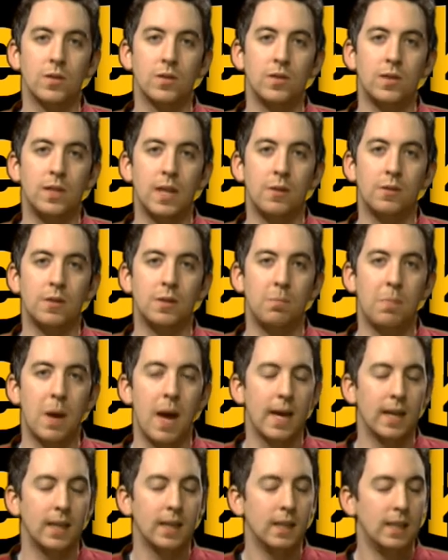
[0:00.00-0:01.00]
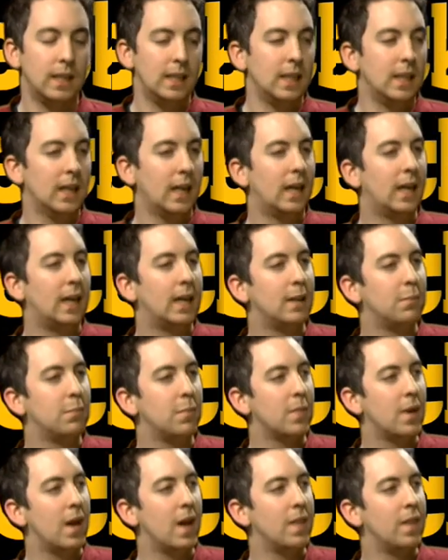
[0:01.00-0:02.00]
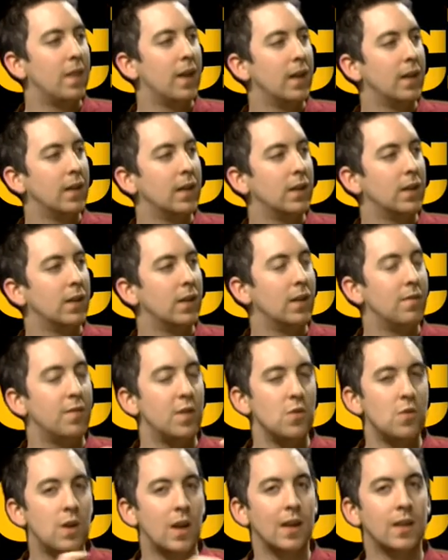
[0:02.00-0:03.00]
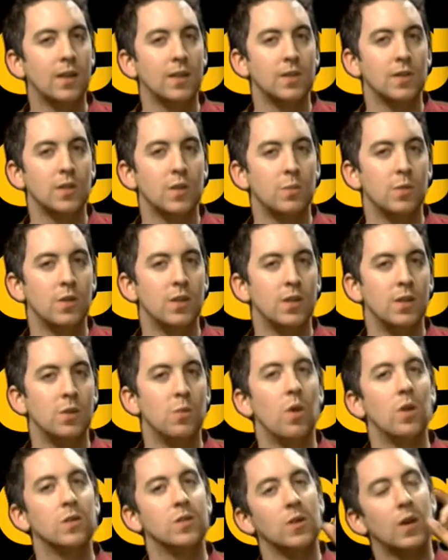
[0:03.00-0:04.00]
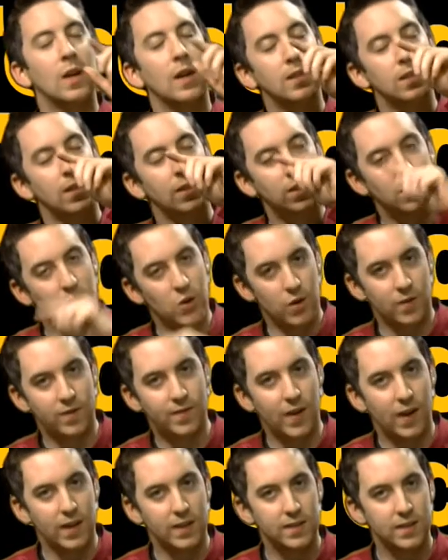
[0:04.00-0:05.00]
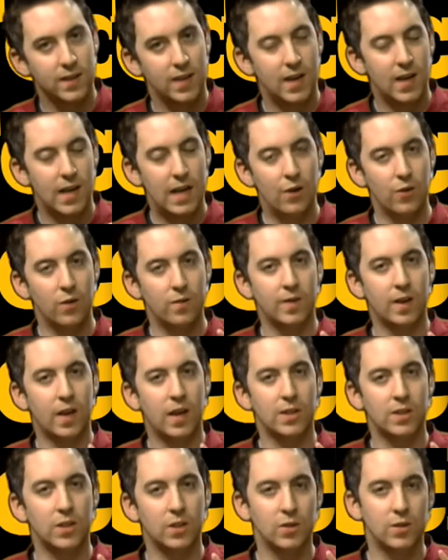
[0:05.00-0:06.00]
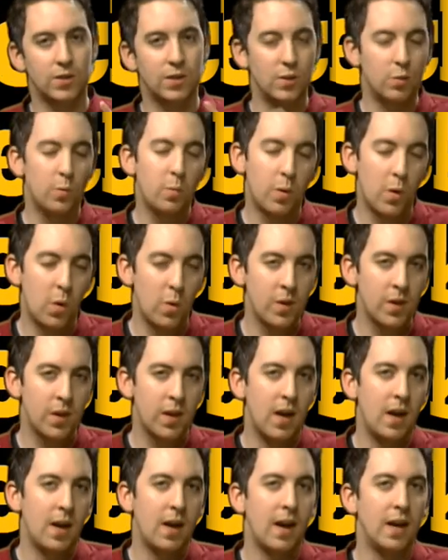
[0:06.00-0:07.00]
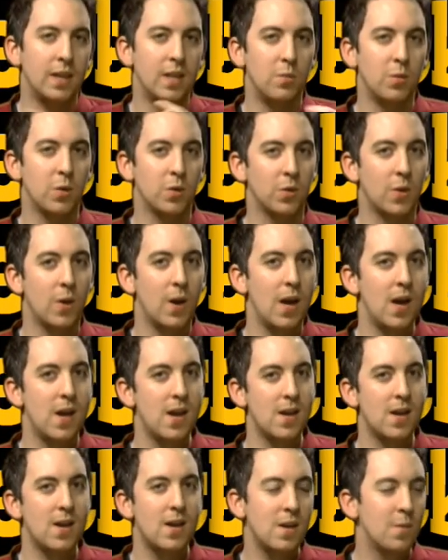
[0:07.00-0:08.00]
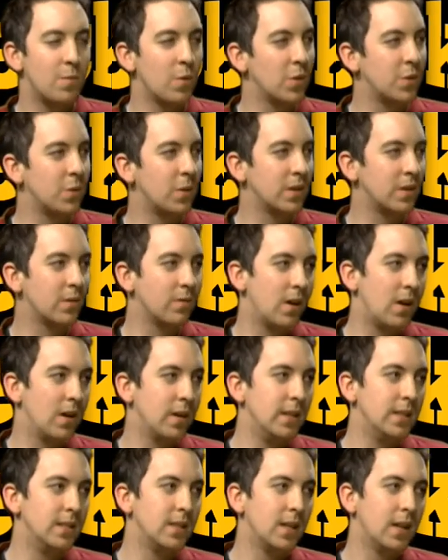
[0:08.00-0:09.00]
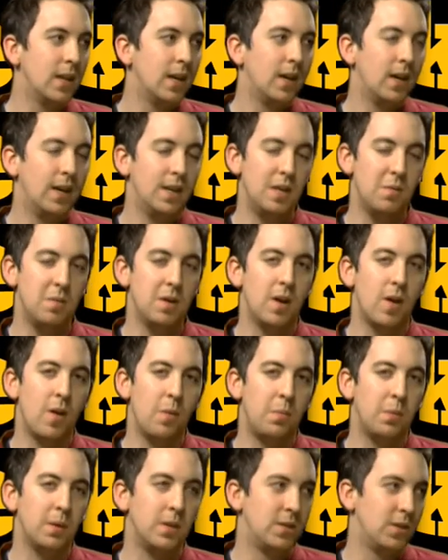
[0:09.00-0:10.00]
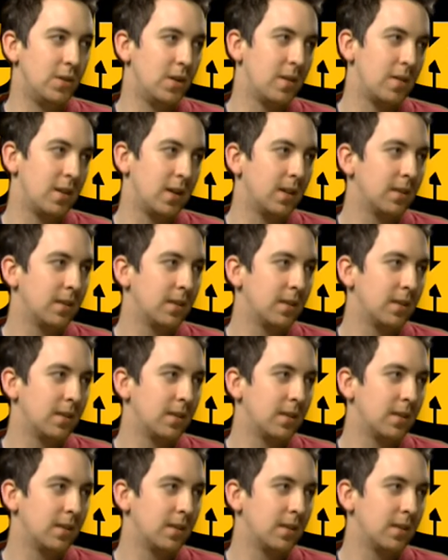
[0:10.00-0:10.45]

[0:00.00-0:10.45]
down to bang. And then if you click on someone who also clicked on your face, a notification goes to you both, and you both go, hey, you both want the ride, and you meet up and do your thing.